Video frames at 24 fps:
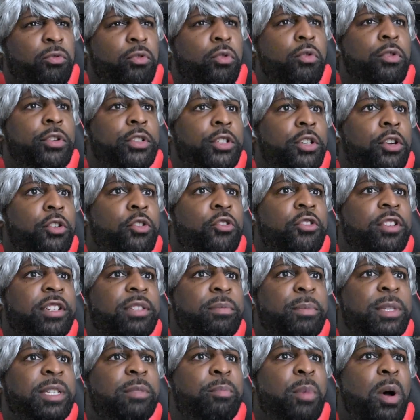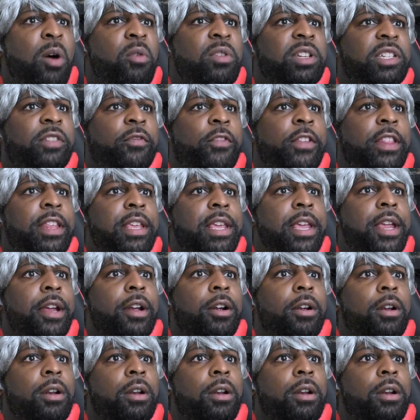ruined your Christmas bonus for the year.